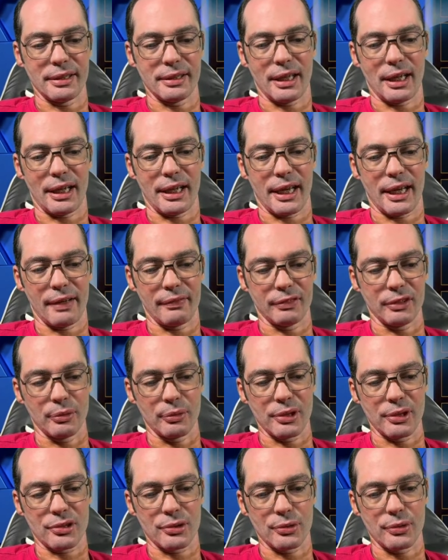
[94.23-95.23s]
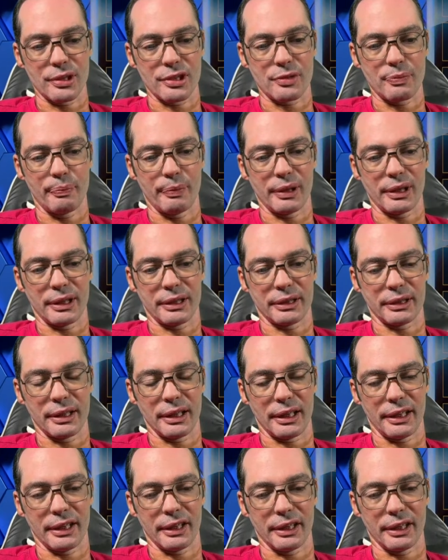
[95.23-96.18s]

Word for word: I have the resource, but I'm